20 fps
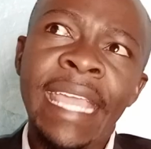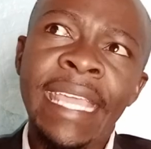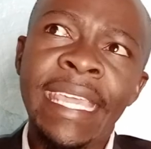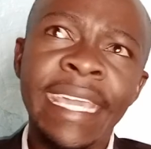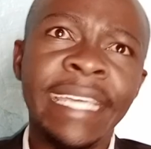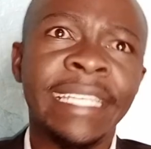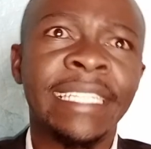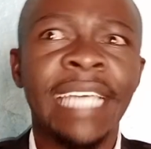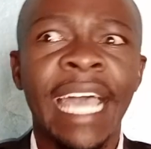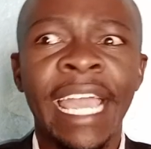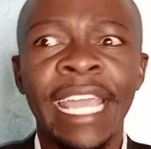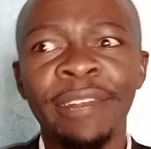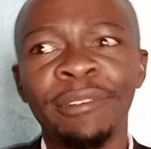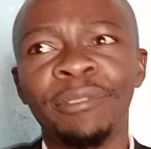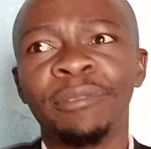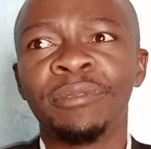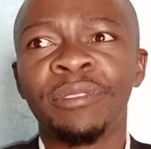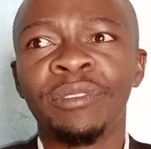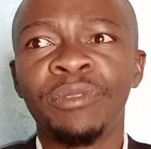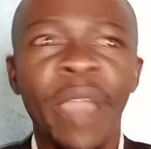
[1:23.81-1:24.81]
Yes, I
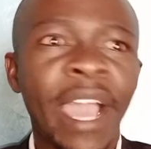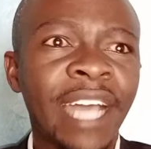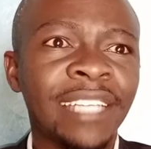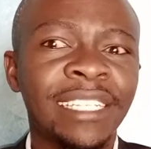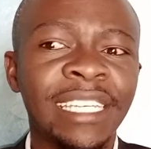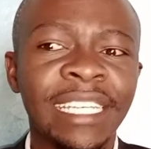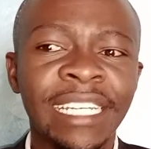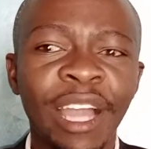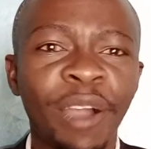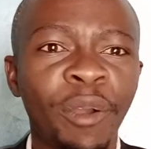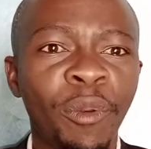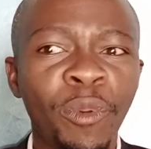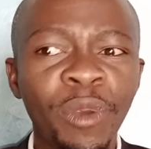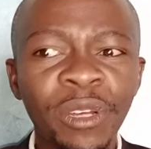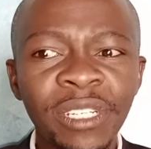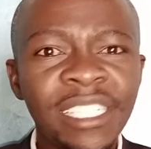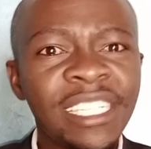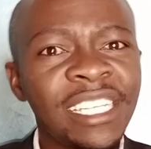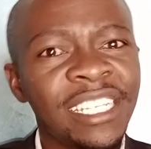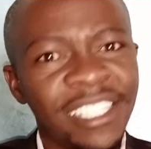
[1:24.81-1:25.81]
know we're asking now,
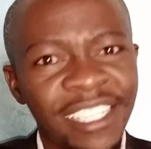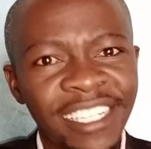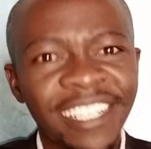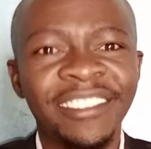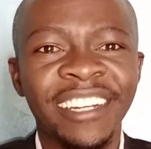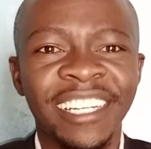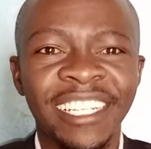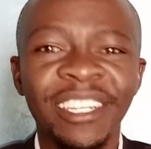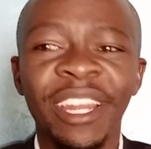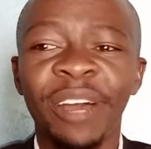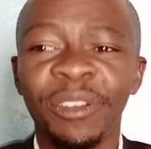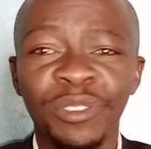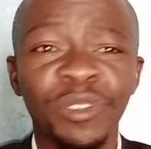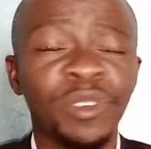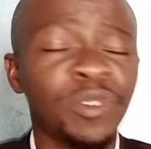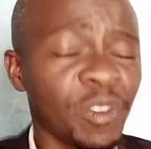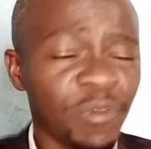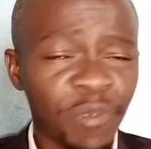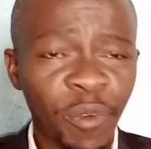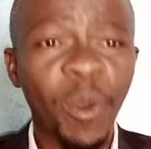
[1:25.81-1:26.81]
what's this secret now,
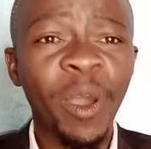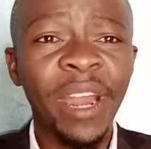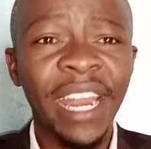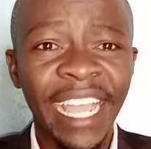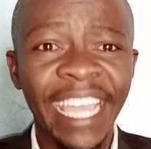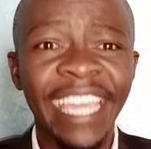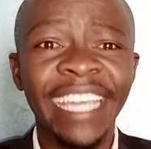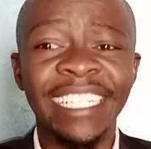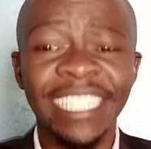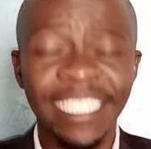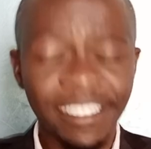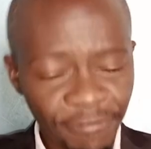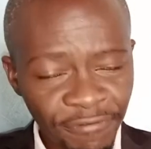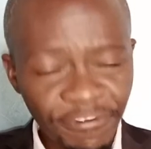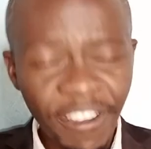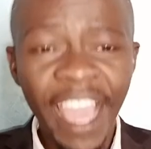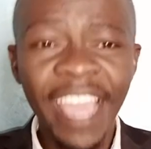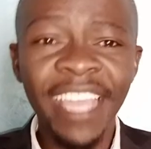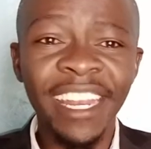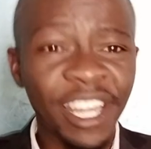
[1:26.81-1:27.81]
Joseph? Wanna get it?
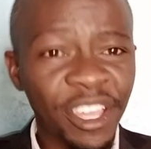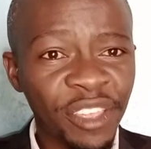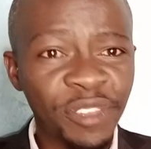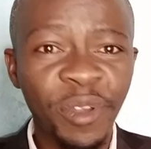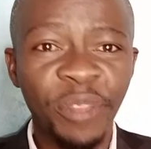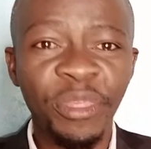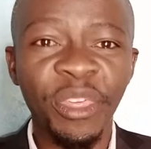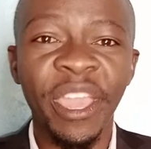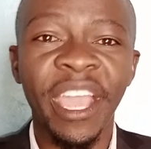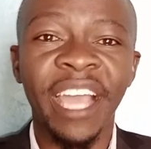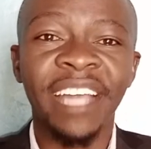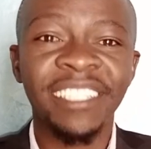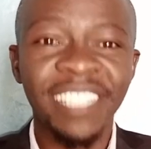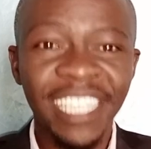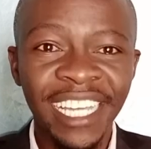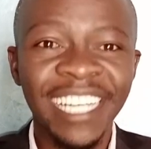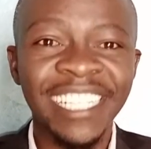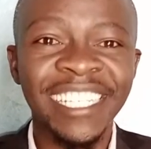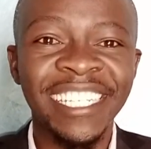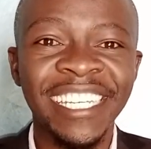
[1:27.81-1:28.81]
Fine, you're there,
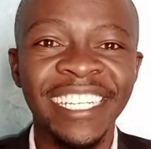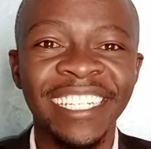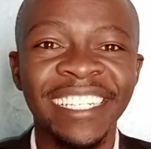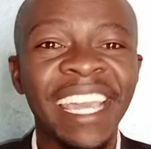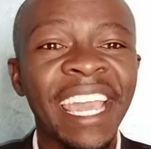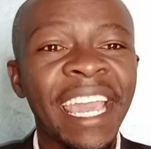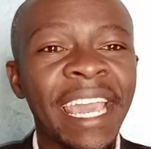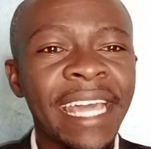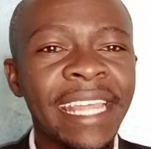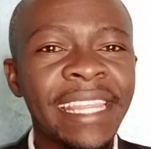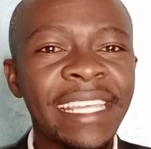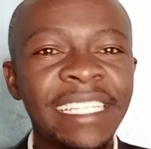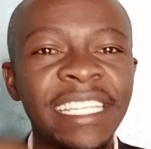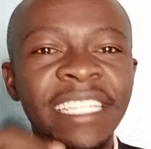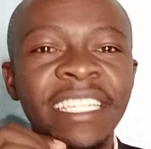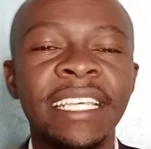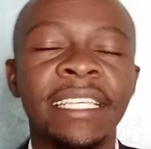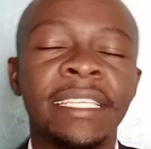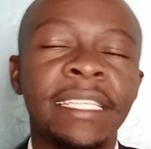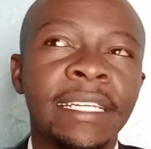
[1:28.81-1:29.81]
take a seat. This
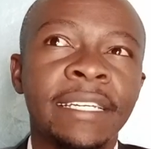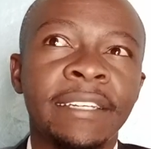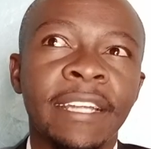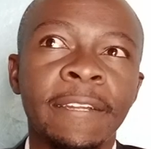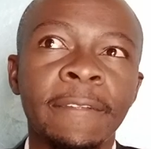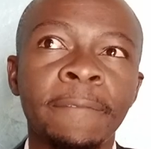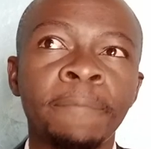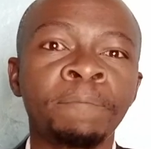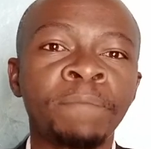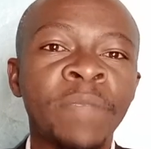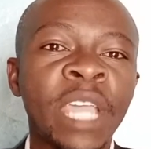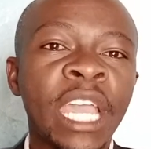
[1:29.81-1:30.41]
is the secret.